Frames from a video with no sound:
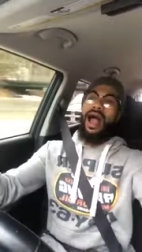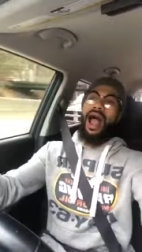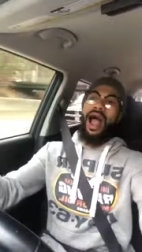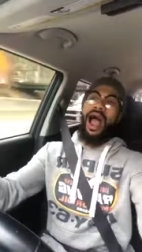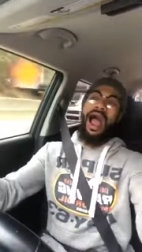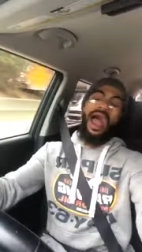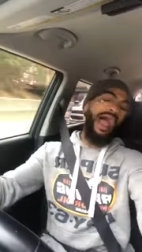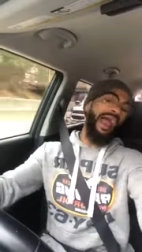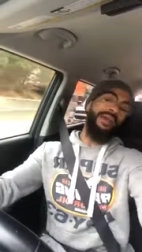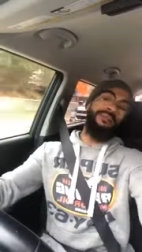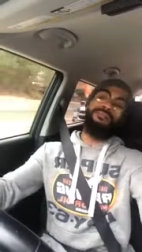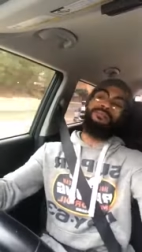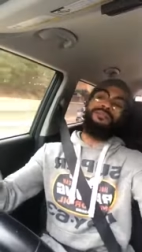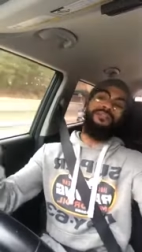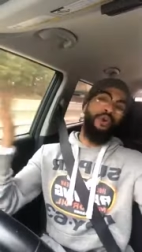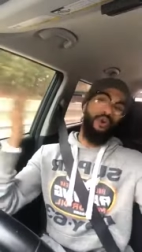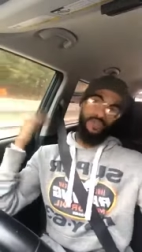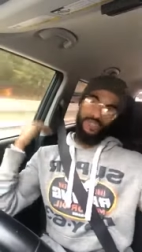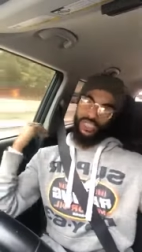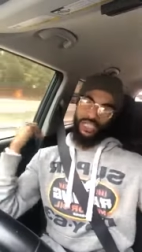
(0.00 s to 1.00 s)
I'm
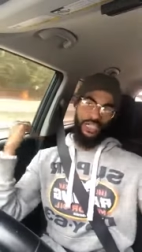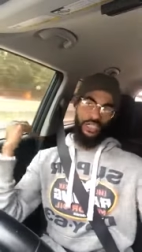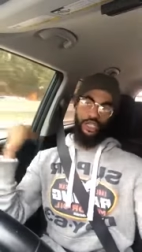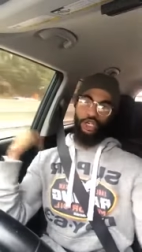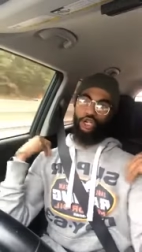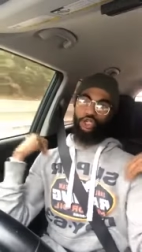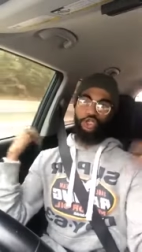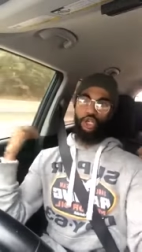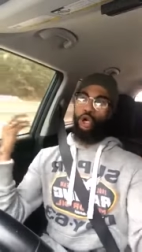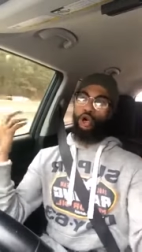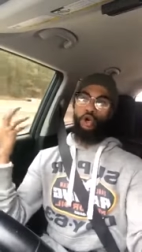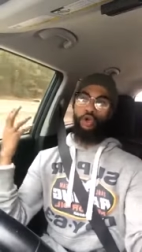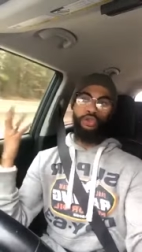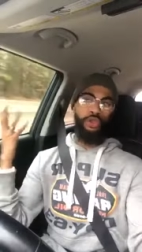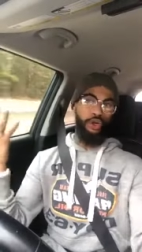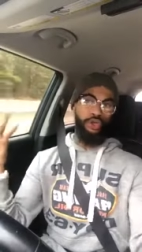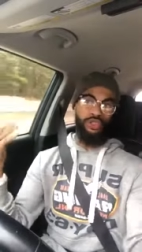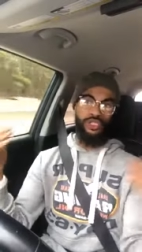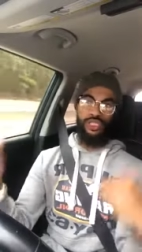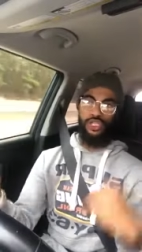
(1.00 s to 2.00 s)
14 years old,
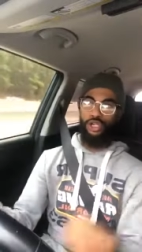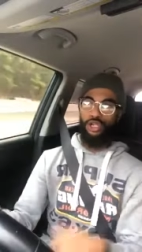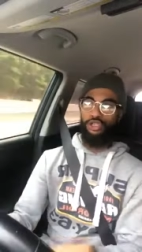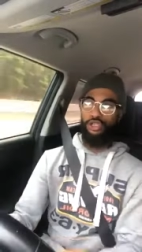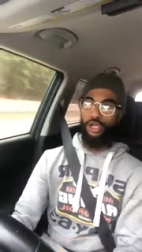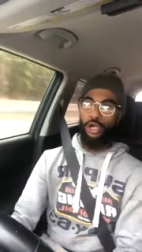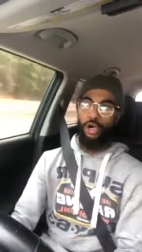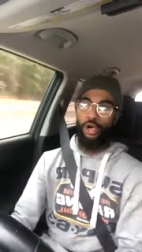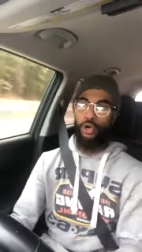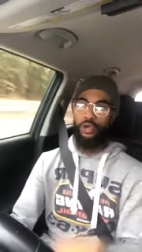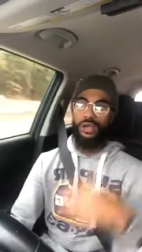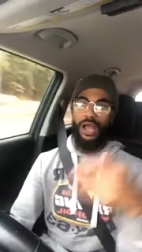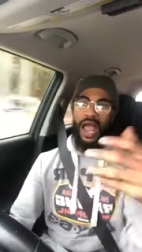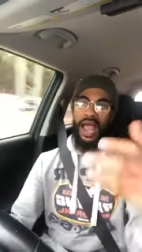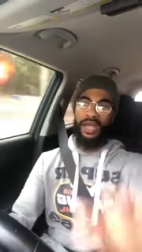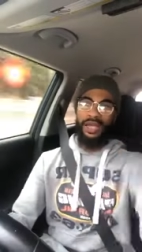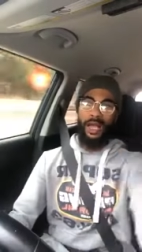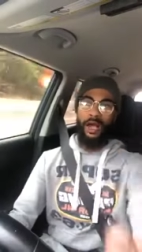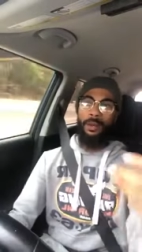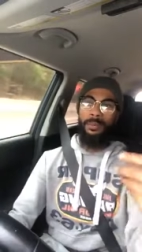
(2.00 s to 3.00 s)
13 years old.
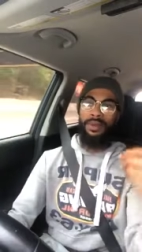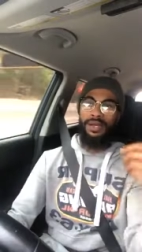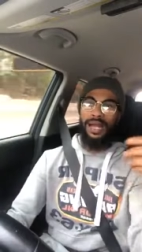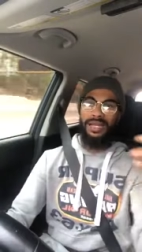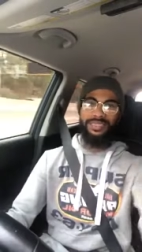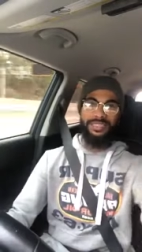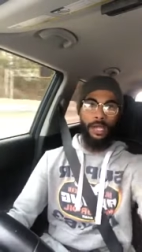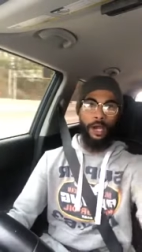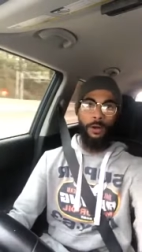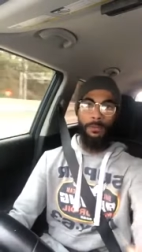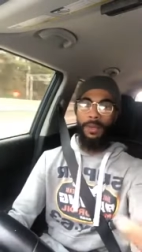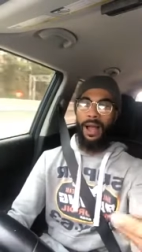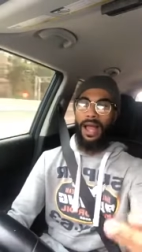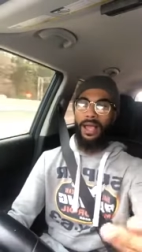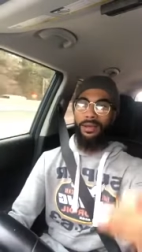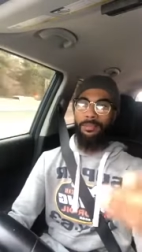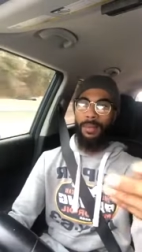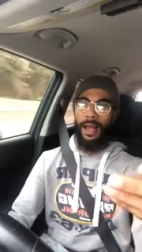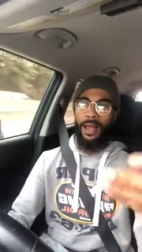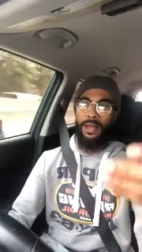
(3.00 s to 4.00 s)
I come in, I tell
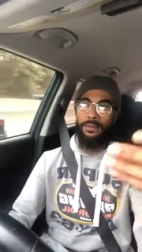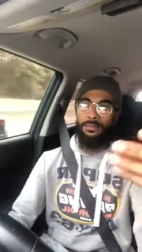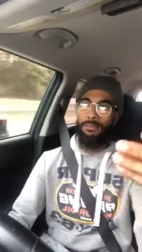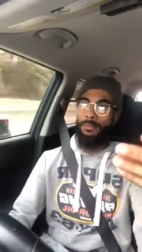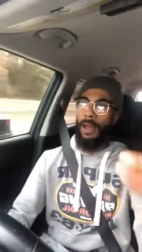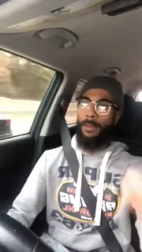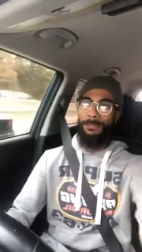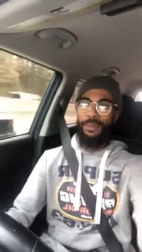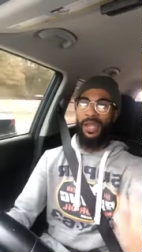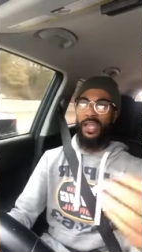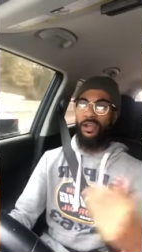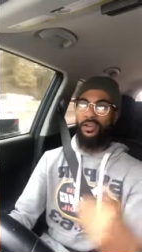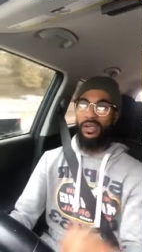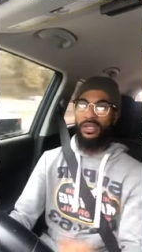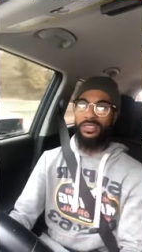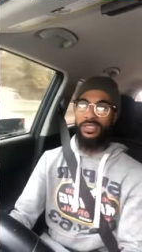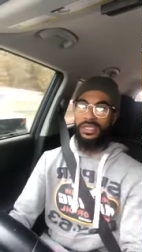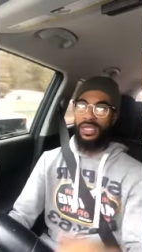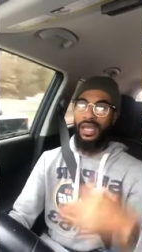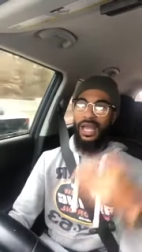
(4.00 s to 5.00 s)
my my my
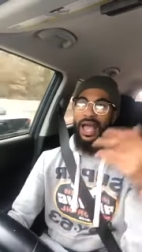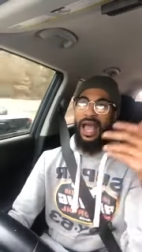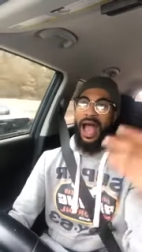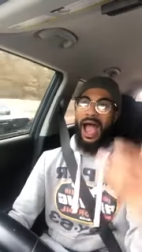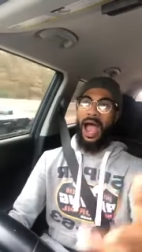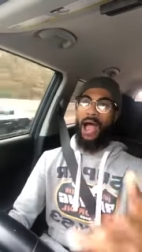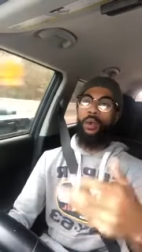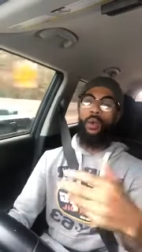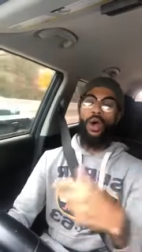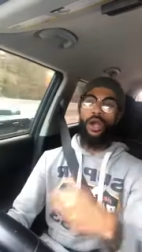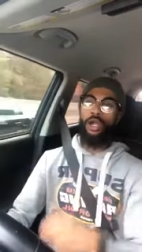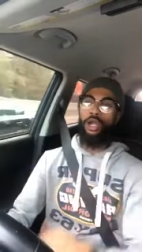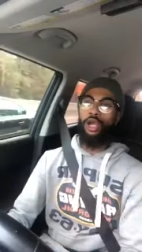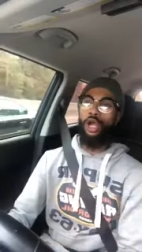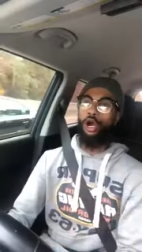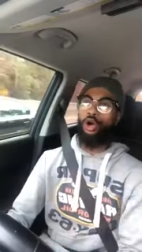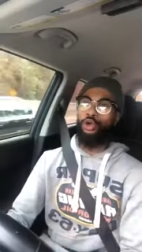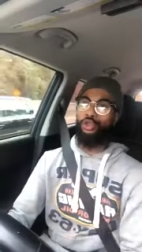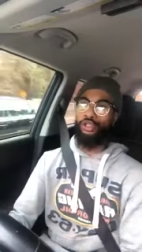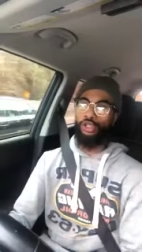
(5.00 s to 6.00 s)
parents I want to
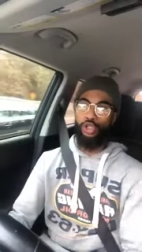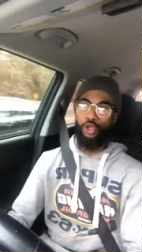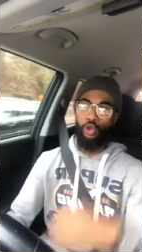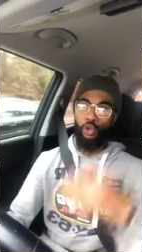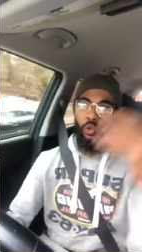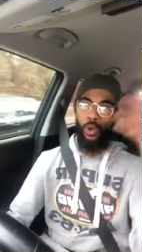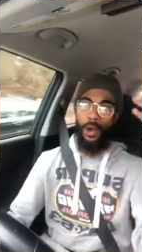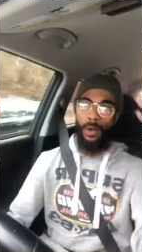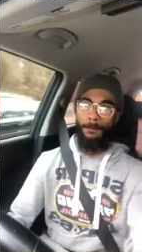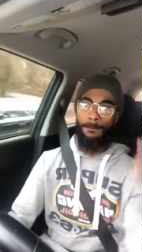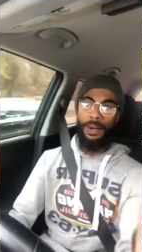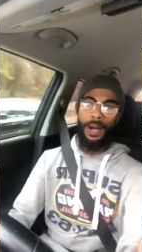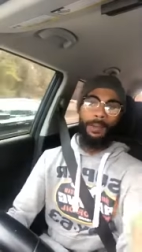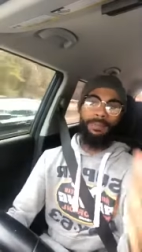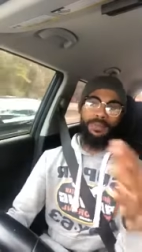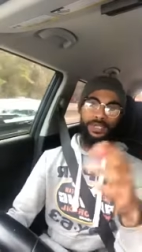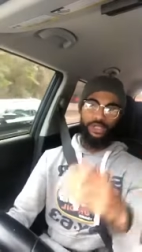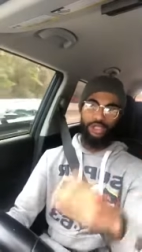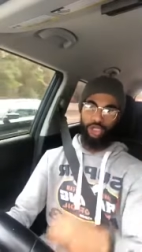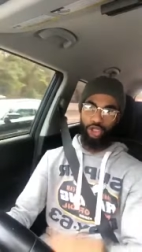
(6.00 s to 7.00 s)
go to
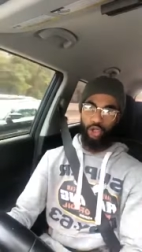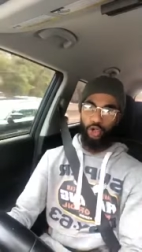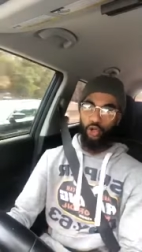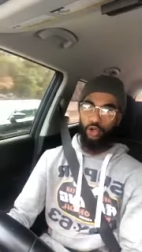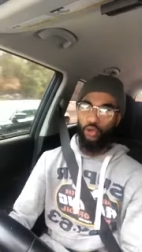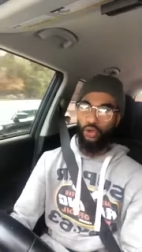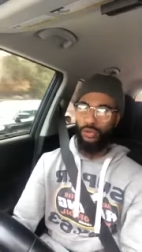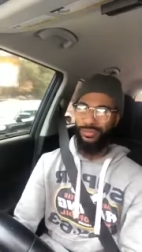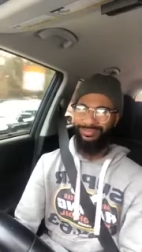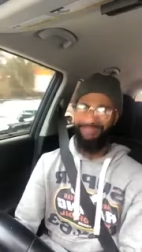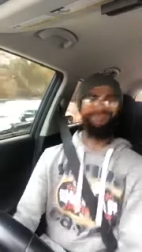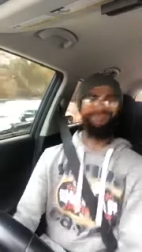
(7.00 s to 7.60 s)
public school.